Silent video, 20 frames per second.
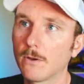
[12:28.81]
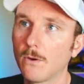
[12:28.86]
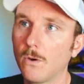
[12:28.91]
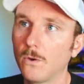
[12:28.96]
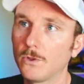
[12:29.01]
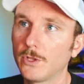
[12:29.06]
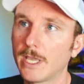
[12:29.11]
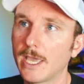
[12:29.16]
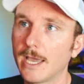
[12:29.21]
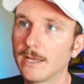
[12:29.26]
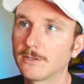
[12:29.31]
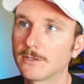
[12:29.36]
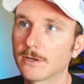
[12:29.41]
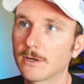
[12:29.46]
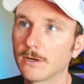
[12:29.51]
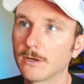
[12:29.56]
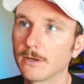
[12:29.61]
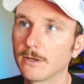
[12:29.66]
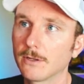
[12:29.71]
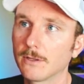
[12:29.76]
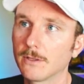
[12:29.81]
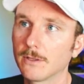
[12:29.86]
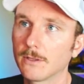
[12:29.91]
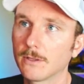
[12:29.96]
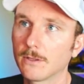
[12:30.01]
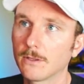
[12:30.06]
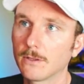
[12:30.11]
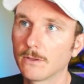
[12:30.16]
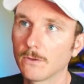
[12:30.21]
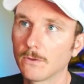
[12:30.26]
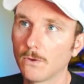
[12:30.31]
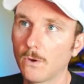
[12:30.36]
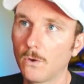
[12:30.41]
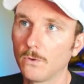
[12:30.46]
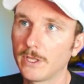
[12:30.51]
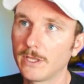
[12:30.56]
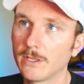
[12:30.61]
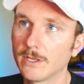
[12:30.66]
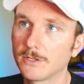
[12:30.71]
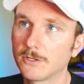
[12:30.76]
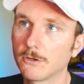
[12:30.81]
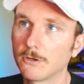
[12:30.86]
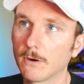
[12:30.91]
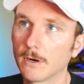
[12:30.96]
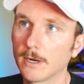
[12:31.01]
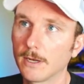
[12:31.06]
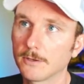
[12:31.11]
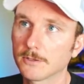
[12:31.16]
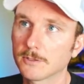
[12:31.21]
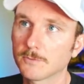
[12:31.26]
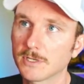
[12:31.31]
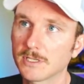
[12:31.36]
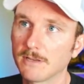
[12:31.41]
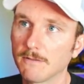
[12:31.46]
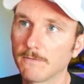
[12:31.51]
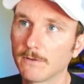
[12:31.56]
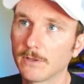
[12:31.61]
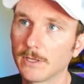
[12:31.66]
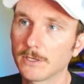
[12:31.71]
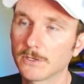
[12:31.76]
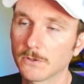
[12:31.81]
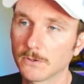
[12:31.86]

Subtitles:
only this URL specifically.